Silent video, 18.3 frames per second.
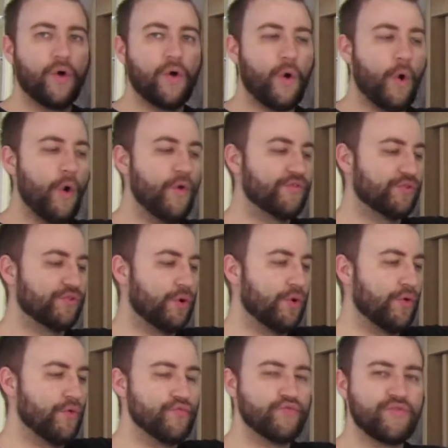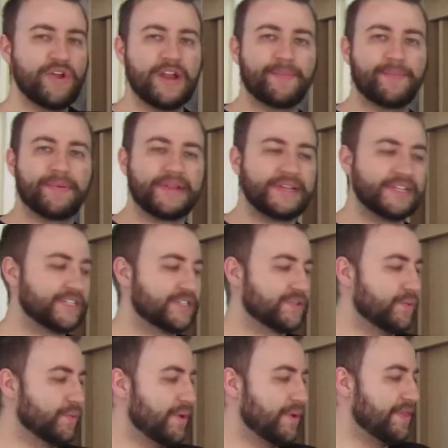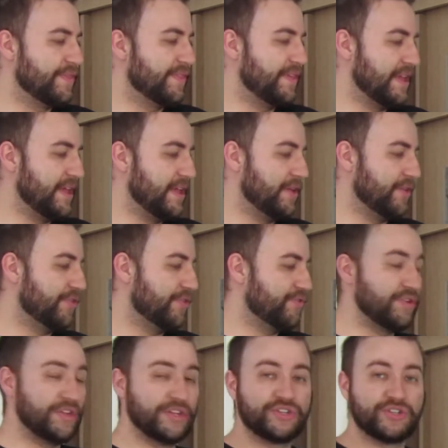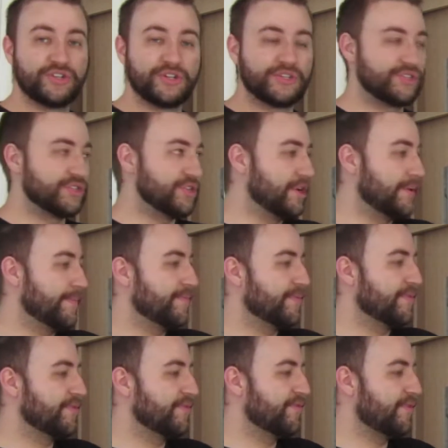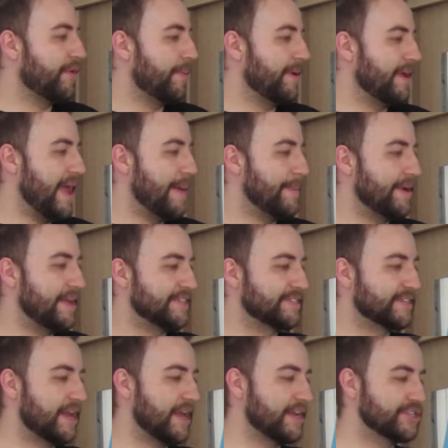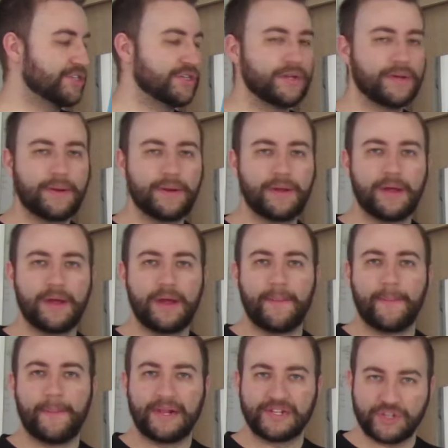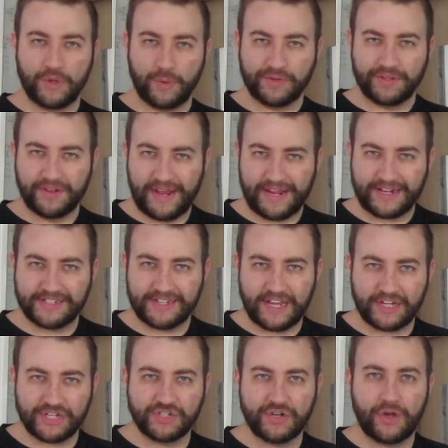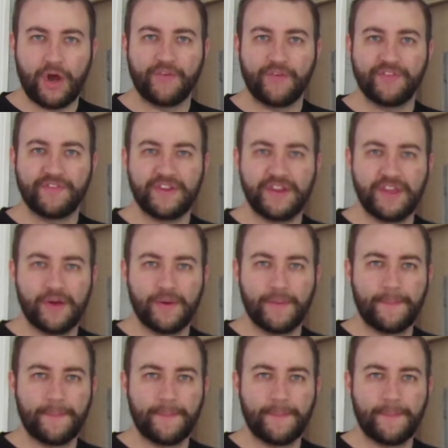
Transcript: Overall, really pleased with the 3 shirts here for my MLS collection. Let's go to the next section of the video.